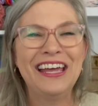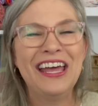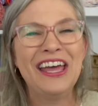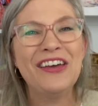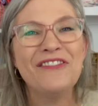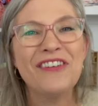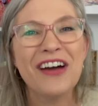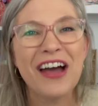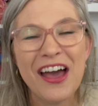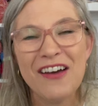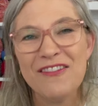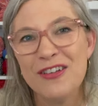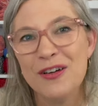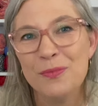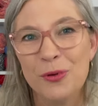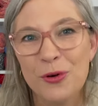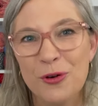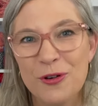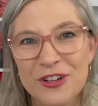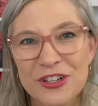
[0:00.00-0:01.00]
if I haven't
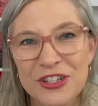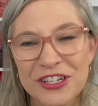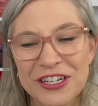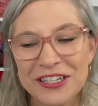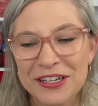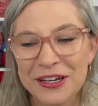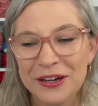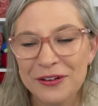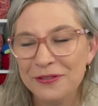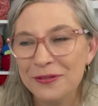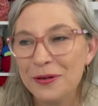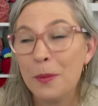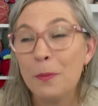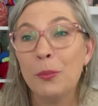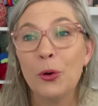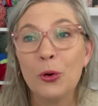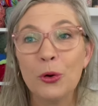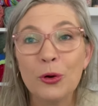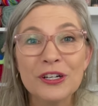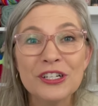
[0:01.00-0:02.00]
bored you enough,
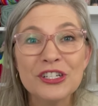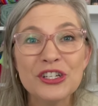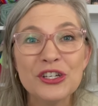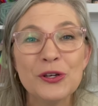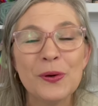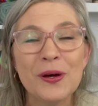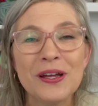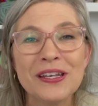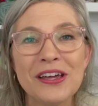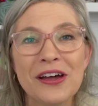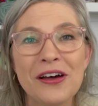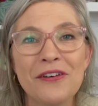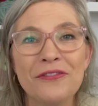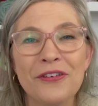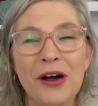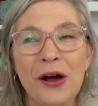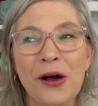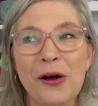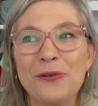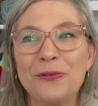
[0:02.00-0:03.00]
bored you enough
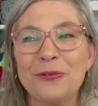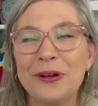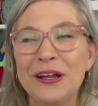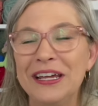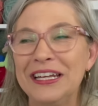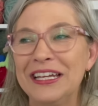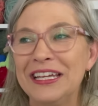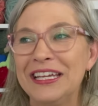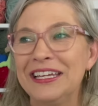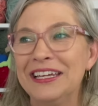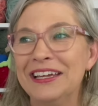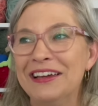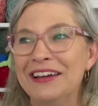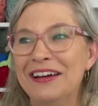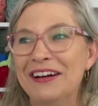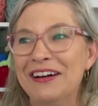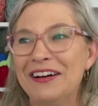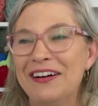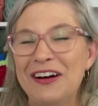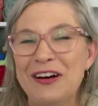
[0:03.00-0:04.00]
already,
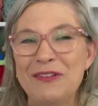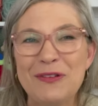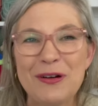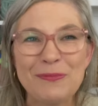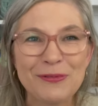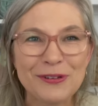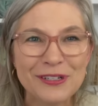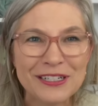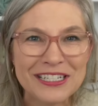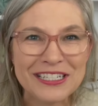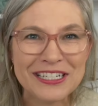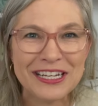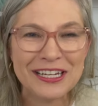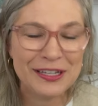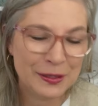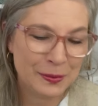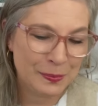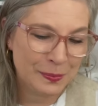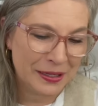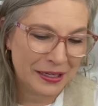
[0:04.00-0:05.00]
um, I appreciate
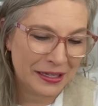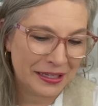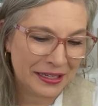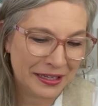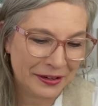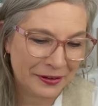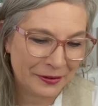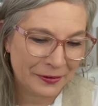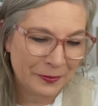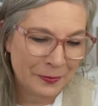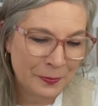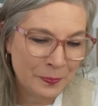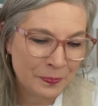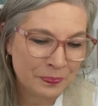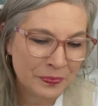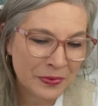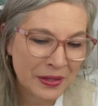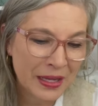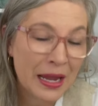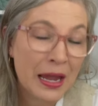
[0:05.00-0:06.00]
you being here.
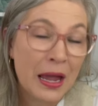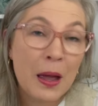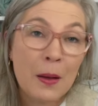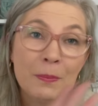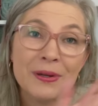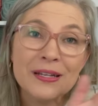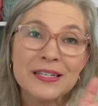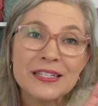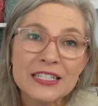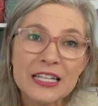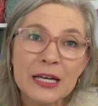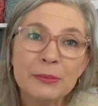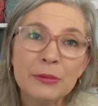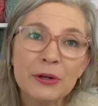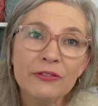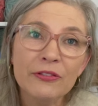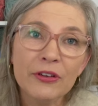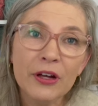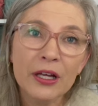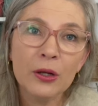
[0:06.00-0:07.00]
But some are
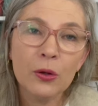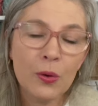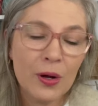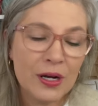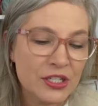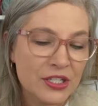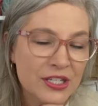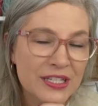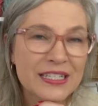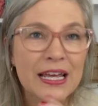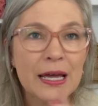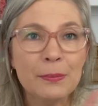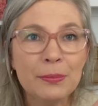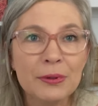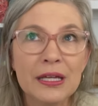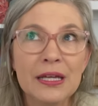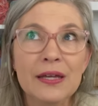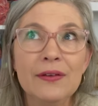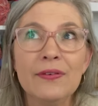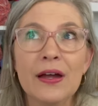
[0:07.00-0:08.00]
fun questions. I
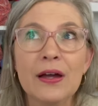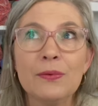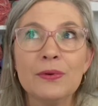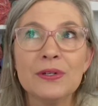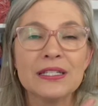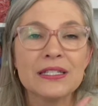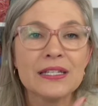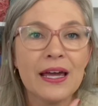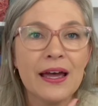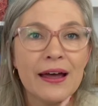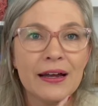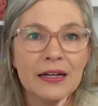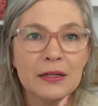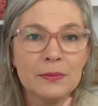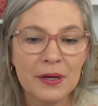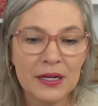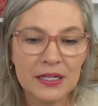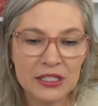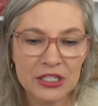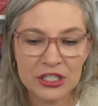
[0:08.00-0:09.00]
believe I was tagged
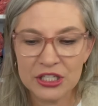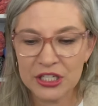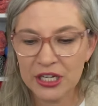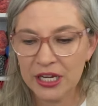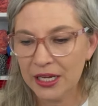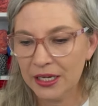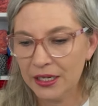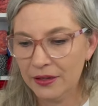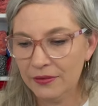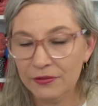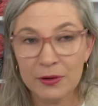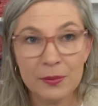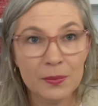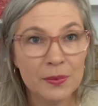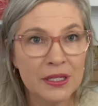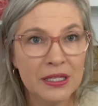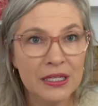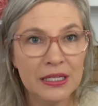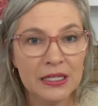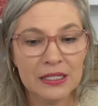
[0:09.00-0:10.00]
by Shannon from
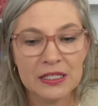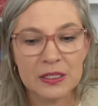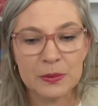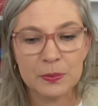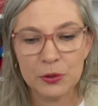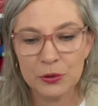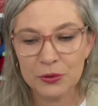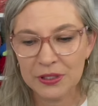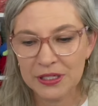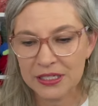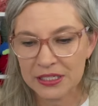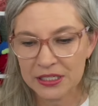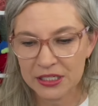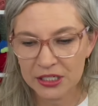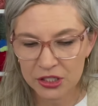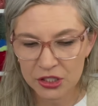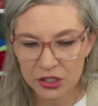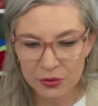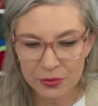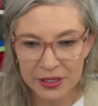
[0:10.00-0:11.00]
the Spoonie
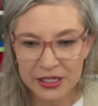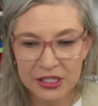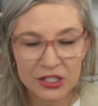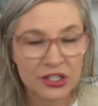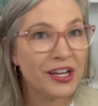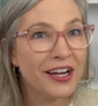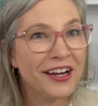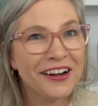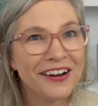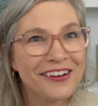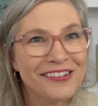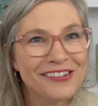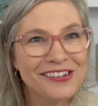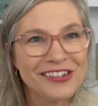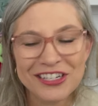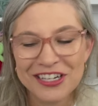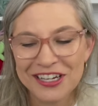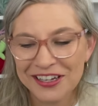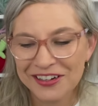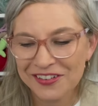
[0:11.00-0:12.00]
Stitchery. Check her
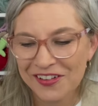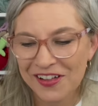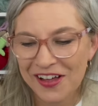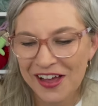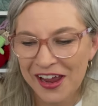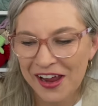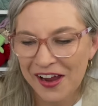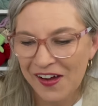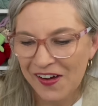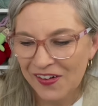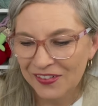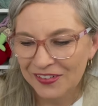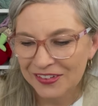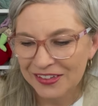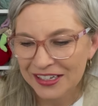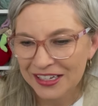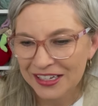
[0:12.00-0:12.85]
channel out.